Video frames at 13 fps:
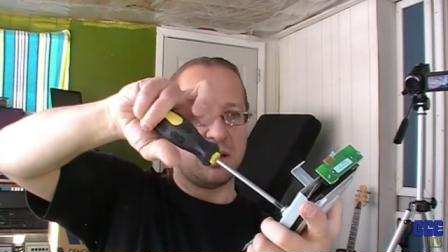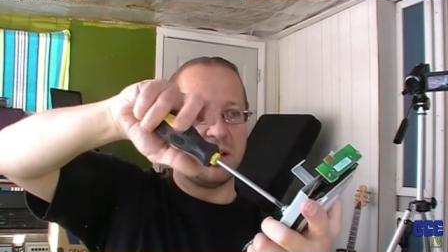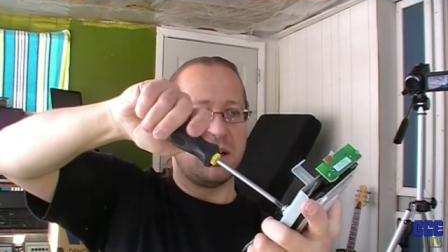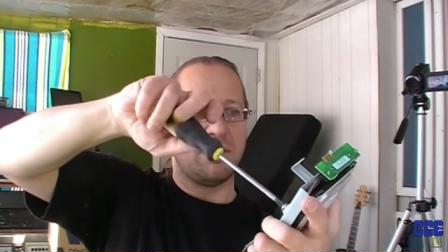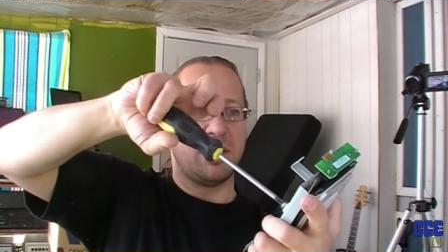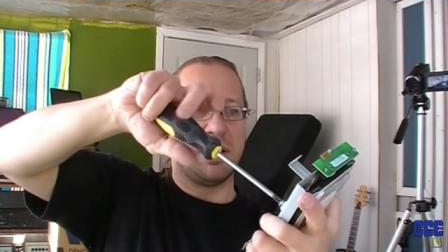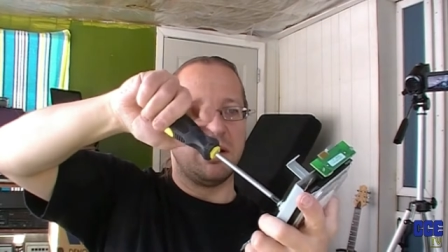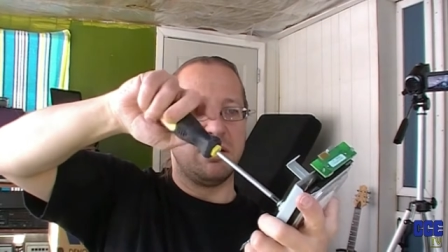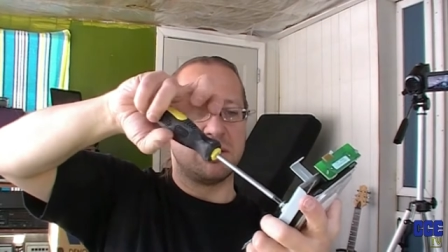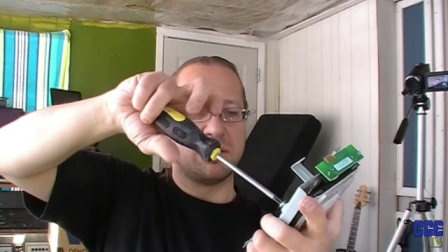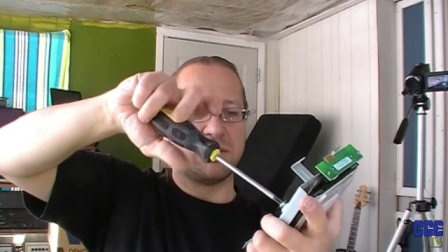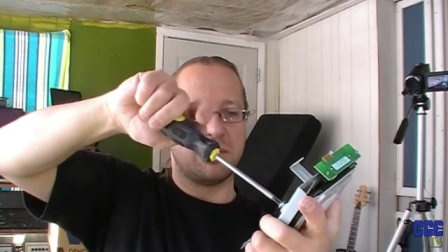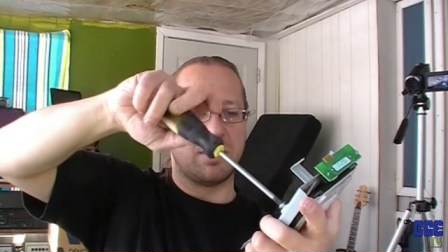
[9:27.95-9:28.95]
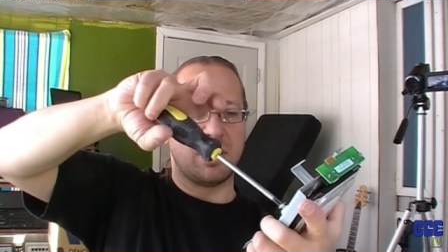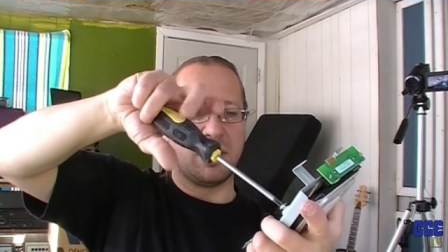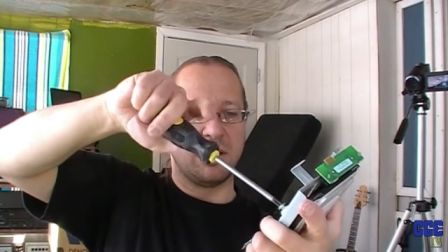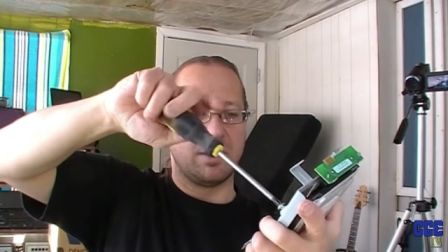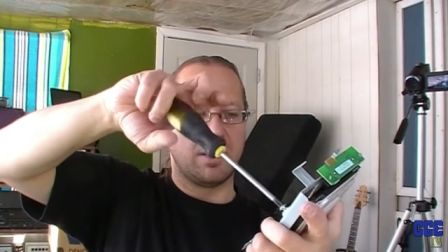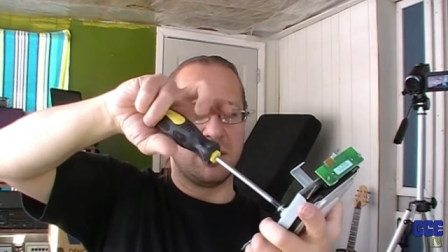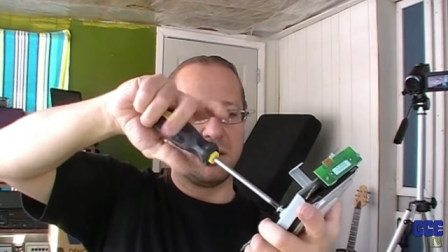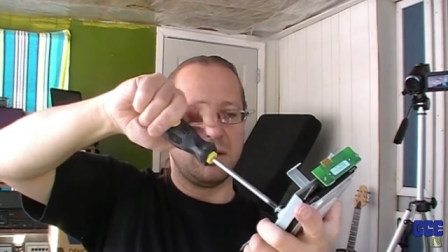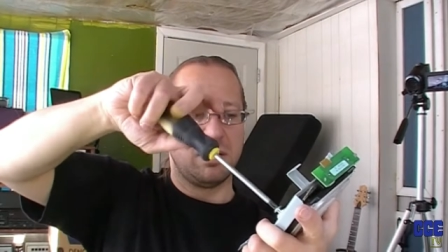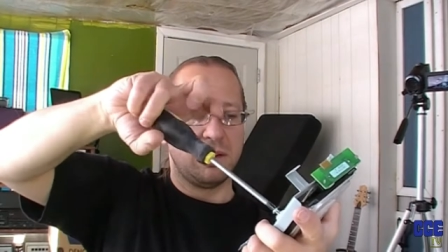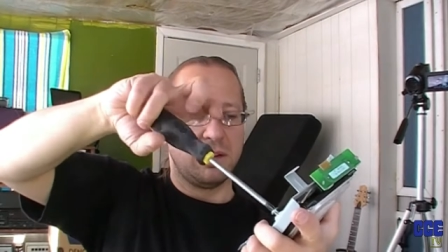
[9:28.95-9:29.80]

I would not it for anything.